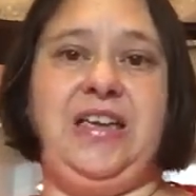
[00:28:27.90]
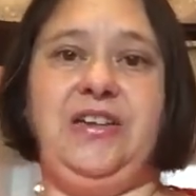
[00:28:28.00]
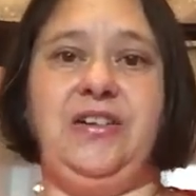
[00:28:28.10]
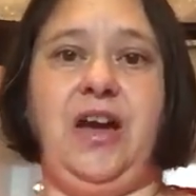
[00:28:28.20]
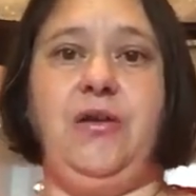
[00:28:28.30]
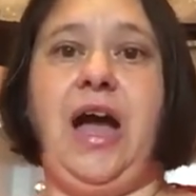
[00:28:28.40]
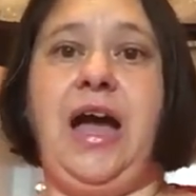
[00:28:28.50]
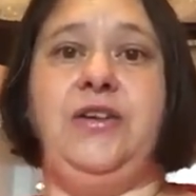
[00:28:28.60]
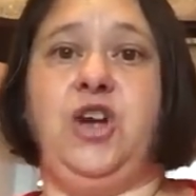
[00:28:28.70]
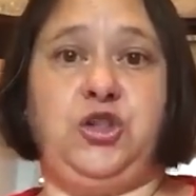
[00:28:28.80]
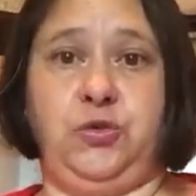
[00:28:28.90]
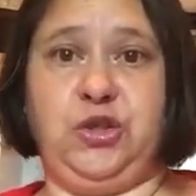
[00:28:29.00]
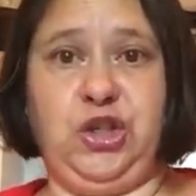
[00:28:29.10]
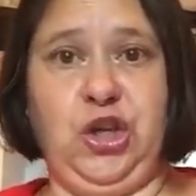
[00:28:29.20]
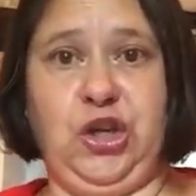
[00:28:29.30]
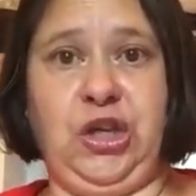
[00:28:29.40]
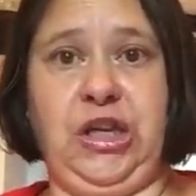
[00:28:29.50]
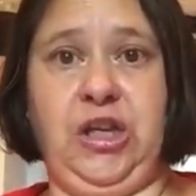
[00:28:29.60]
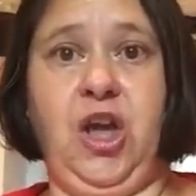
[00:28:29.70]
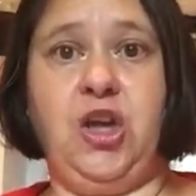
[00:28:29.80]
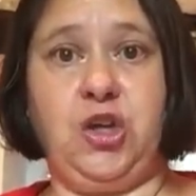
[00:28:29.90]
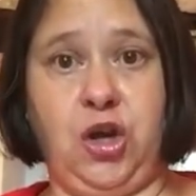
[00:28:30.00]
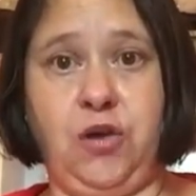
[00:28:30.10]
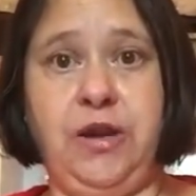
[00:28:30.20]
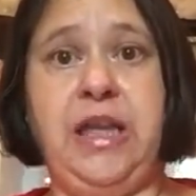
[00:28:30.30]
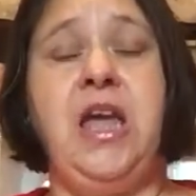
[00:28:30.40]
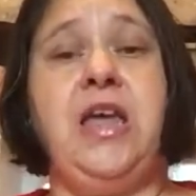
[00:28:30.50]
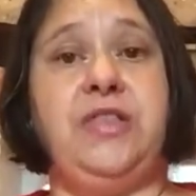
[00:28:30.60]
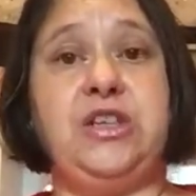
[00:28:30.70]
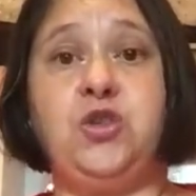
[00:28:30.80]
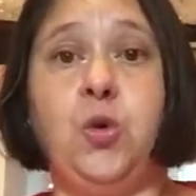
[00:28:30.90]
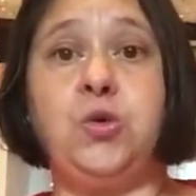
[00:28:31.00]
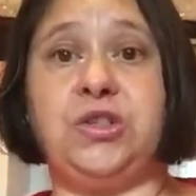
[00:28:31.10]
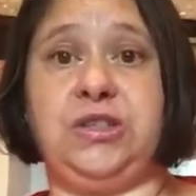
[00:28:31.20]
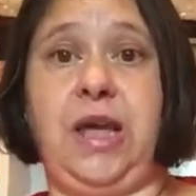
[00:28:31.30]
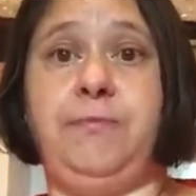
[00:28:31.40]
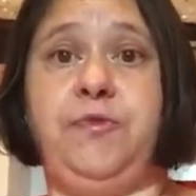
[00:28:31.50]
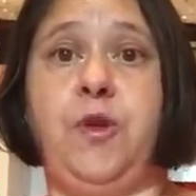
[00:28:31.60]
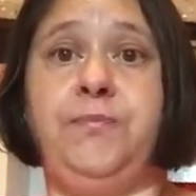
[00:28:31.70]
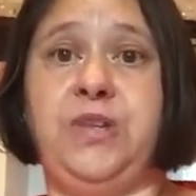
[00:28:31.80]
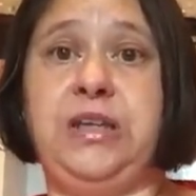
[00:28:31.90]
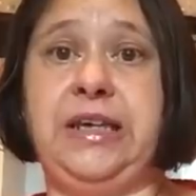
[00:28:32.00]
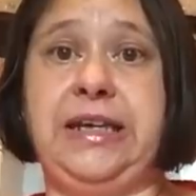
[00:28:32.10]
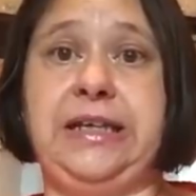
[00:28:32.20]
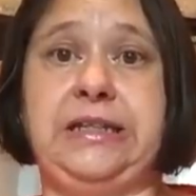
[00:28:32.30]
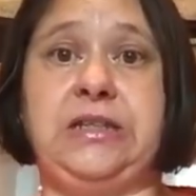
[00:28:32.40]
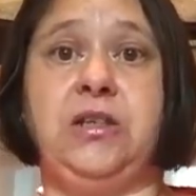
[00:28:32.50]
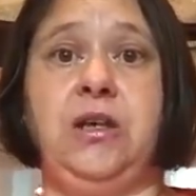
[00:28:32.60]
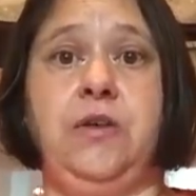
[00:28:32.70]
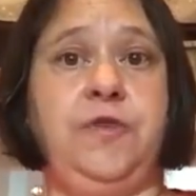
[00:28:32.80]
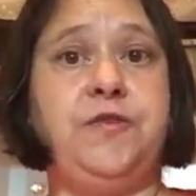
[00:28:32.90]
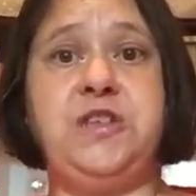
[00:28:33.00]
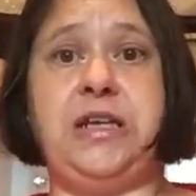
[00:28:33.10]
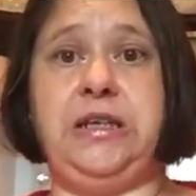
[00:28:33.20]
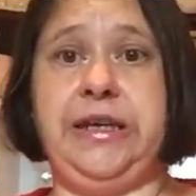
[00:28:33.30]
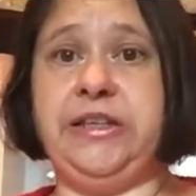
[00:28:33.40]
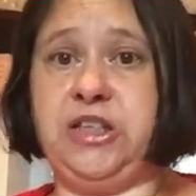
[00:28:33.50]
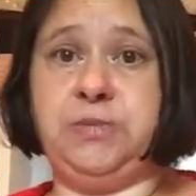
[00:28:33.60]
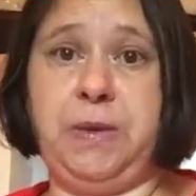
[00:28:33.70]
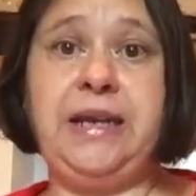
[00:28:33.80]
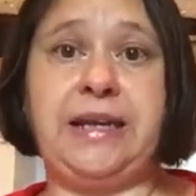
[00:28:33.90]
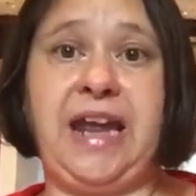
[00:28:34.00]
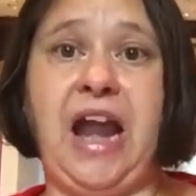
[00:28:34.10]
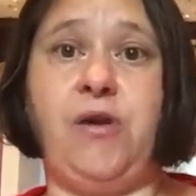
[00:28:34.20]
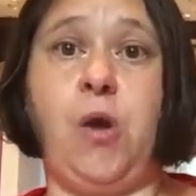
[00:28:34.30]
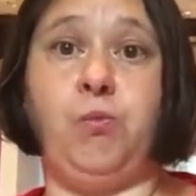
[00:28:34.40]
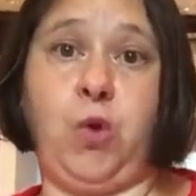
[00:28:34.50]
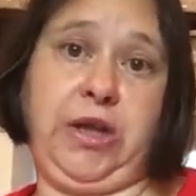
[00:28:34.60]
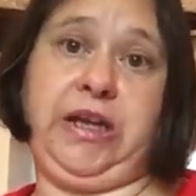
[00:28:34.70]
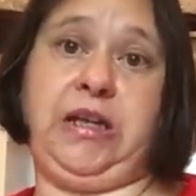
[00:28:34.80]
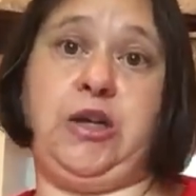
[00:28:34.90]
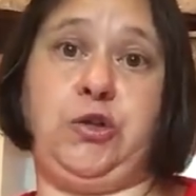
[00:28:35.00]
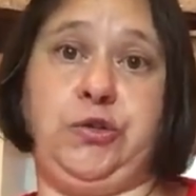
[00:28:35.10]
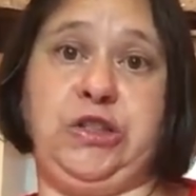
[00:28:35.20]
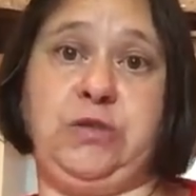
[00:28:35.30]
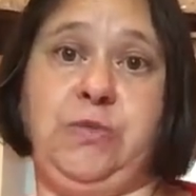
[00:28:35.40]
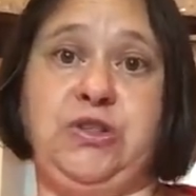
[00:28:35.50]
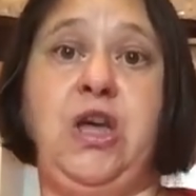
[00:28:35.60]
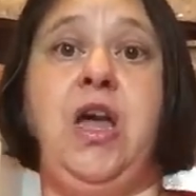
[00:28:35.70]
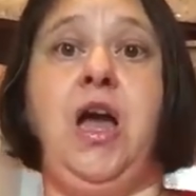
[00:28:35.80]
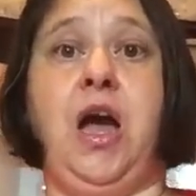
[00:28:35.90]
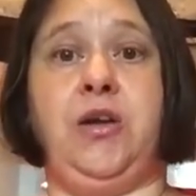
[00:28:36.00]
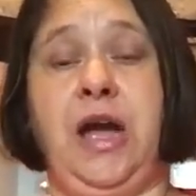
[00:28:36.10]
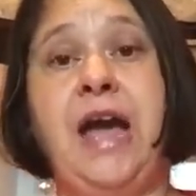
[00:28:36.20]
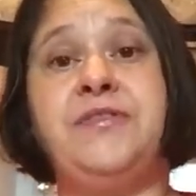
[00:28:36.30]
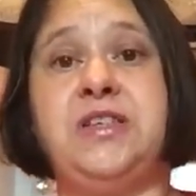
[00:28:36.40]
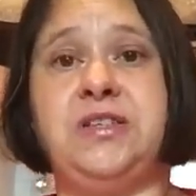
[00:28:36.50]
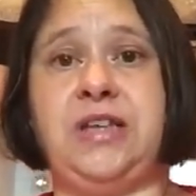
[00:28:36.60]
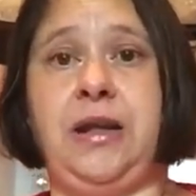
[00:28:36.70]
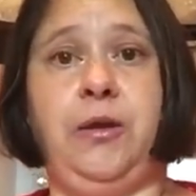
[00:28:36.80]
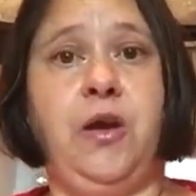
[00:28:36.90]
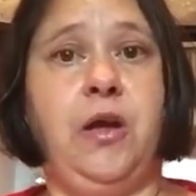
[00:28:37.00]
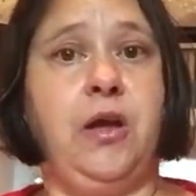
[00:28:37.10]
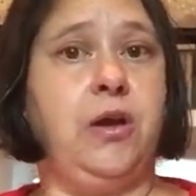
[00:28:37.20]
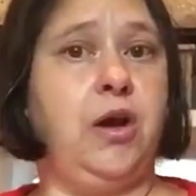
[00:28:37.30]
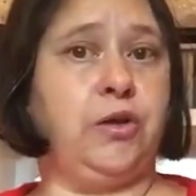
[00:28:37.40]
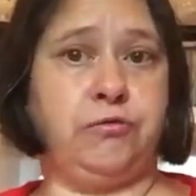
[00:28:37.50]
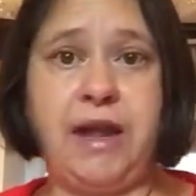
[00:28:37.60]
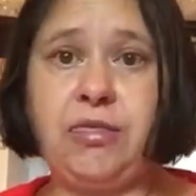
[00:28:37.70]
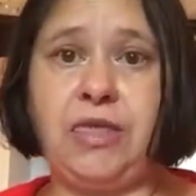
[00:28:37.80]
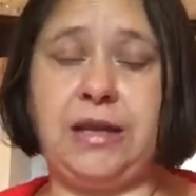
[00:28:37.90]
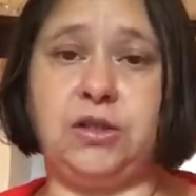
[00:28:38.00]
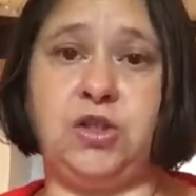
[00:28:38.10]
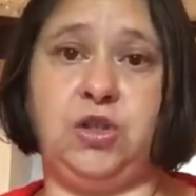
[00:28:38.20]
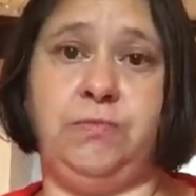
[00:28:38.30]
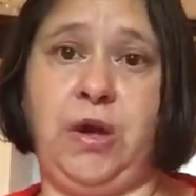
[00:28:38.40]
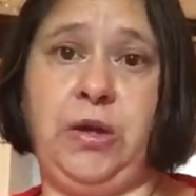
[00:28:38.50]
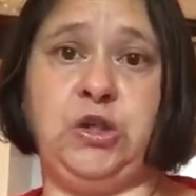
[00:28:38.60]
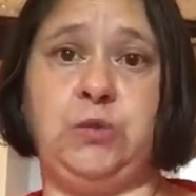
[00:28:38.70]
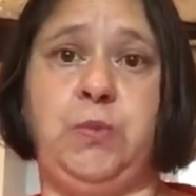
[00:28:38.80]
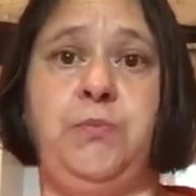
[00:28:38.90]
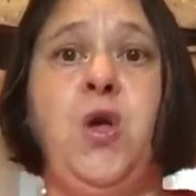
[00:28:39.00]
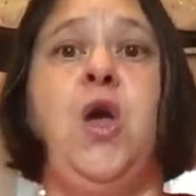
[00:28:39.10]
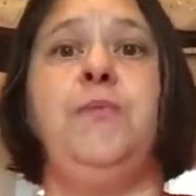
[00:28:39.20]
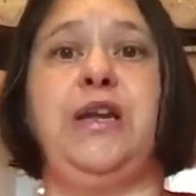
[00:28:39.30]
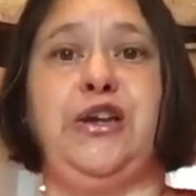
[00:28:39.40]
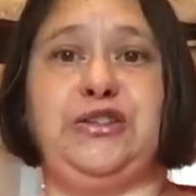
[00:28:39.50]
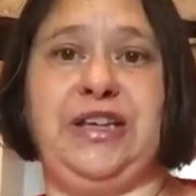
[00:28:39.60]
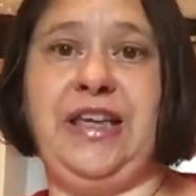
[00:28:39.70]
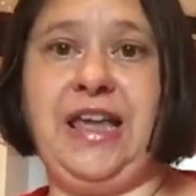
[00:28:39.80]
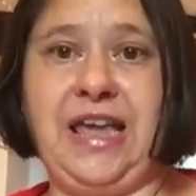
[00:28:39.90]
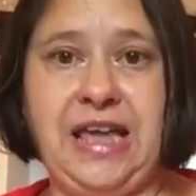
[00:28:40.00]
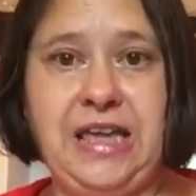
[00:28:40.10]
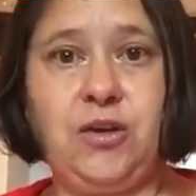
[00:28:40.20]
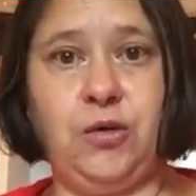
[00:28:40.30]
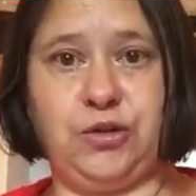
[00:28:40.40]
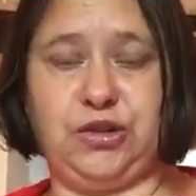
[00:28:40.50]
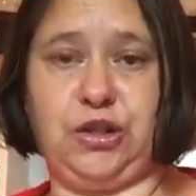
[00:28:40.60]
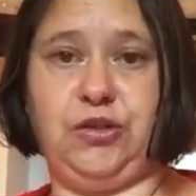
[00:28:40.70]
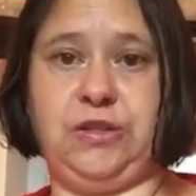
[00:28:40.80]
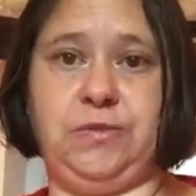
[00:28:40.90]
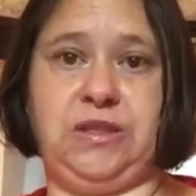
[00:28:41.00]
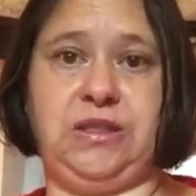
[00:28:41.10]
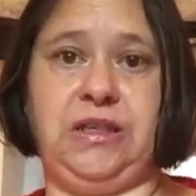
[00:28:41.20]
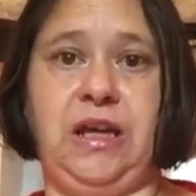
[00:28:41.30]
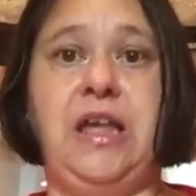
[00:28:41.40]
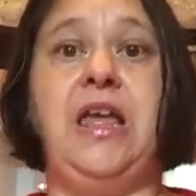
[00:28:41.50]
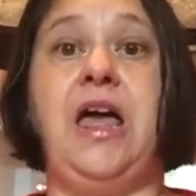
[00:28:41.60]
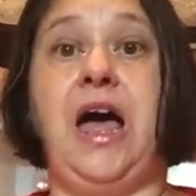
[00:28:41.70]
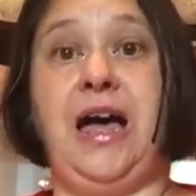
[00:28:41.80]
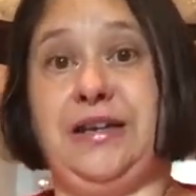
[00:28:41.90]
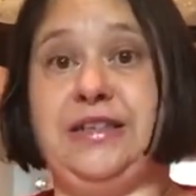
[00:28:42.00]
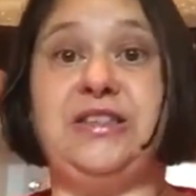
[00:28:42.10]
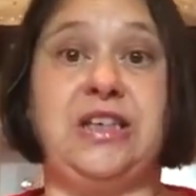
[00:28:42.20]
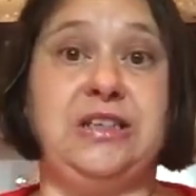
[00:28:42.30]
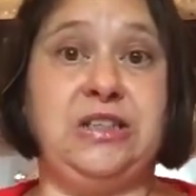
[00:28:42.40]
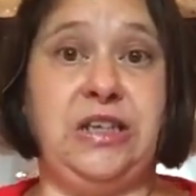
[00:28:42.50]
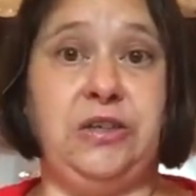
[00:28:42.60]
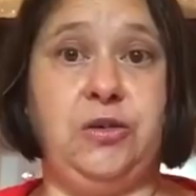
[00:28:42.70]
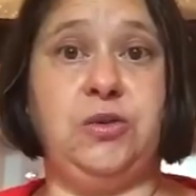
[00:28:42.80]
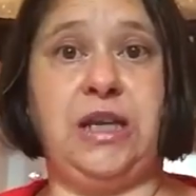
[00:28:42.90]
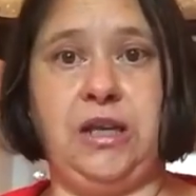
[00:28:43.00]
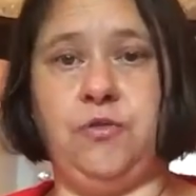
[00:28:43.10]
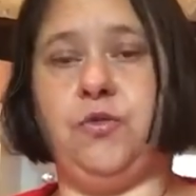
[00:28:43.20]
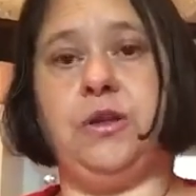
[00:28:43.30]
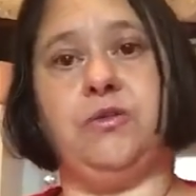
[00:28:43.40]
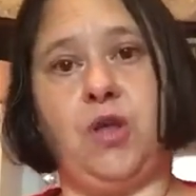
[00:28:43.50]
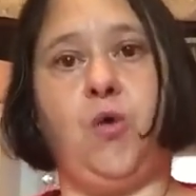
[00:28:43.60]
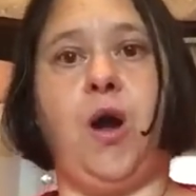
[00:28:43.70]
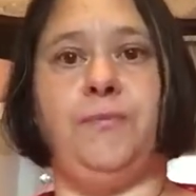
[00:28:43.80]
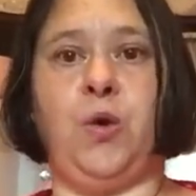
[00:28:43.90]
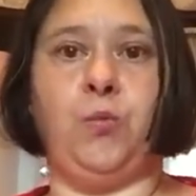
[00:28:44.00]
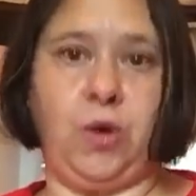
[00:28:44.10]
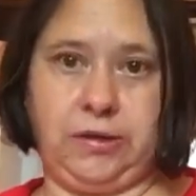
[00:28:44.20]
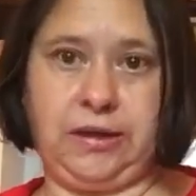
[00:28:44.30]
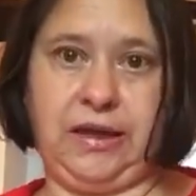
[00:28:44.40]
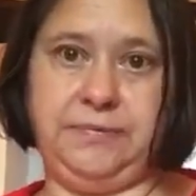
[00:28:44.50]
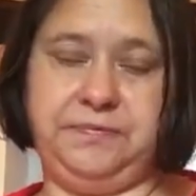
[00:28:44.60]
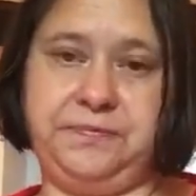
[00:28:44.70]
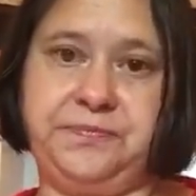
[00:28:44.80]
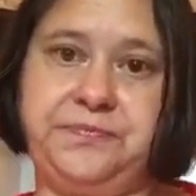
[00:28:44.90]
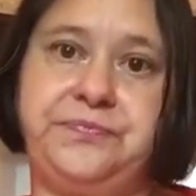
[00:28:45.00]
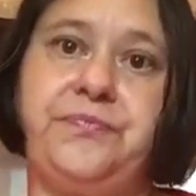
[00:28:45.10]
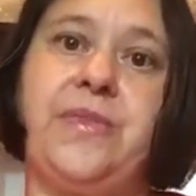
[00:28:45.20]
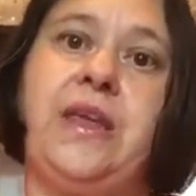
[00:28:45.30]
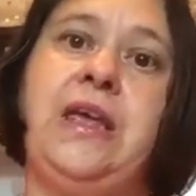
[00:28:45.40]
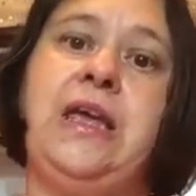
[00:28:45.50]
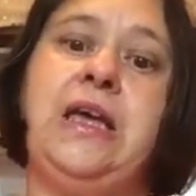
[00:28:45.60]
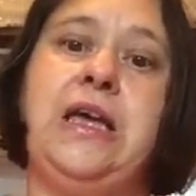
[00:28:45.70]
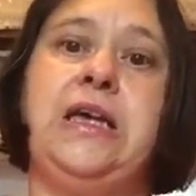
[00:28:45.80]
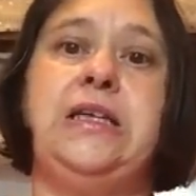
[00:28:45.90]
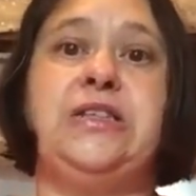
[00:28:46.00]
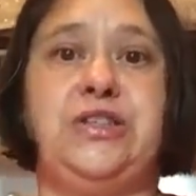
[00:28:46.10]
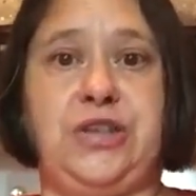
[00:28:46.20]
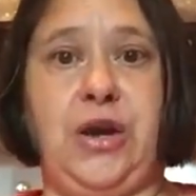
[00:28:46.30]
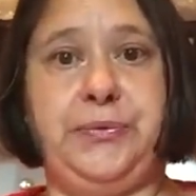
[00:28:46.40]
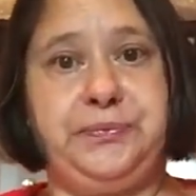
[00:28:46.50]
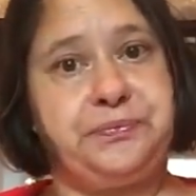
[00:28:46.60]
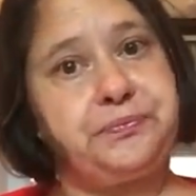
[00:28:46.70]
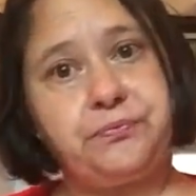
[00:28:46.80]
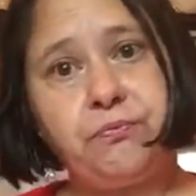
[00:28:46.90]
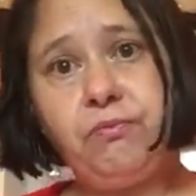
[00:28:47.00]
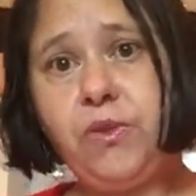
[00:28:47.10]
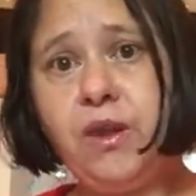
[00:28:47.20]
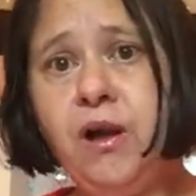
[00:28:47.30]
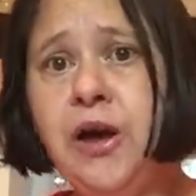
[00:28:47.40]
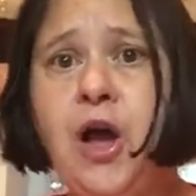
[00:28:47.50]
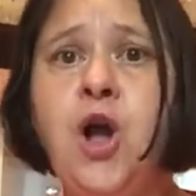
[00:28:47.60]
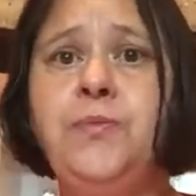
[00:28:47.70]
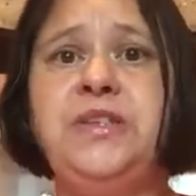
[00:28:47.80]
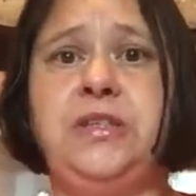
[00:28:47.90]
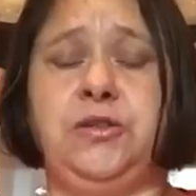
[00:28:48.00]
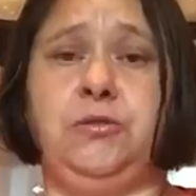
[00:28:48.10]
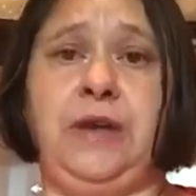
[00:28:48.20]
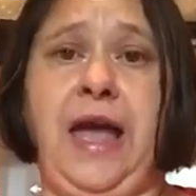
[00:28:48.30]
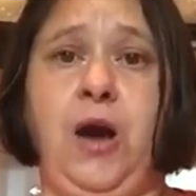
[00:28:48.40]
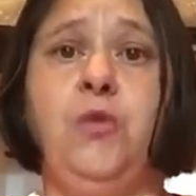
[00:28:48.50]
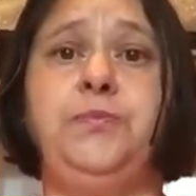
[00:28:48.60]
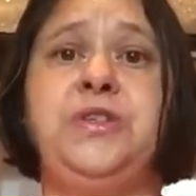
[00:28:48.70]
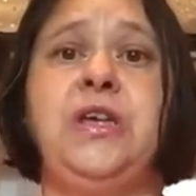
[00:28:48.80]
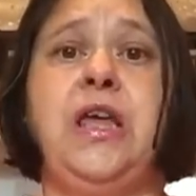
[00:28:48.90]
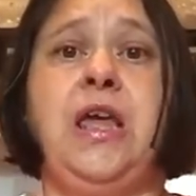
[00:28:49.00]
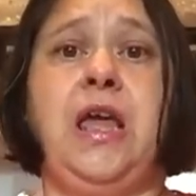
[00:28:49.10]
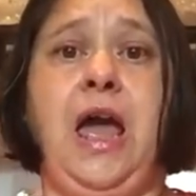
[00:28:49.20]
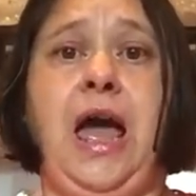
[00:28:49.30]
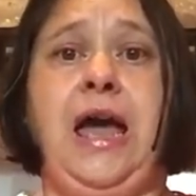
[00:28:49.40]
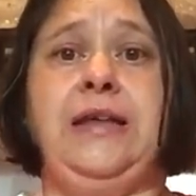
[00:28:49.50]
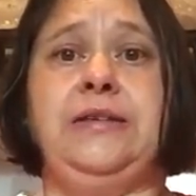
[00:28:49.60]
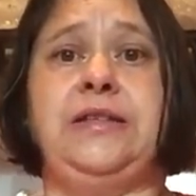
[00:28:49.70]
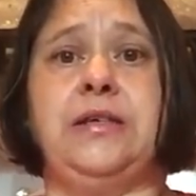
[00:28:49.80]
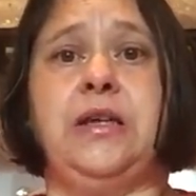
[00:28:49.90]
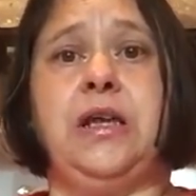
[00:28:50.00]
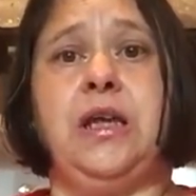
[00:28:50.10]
you know, and I do a turkey curry. This all stemmed from the years, 15 years as being a carer and working at Christmas. And I have to say a great thanks to my husband, because he cooks the Christmas dinner and it's continued even though I'm not working. So I hope this has all helped, and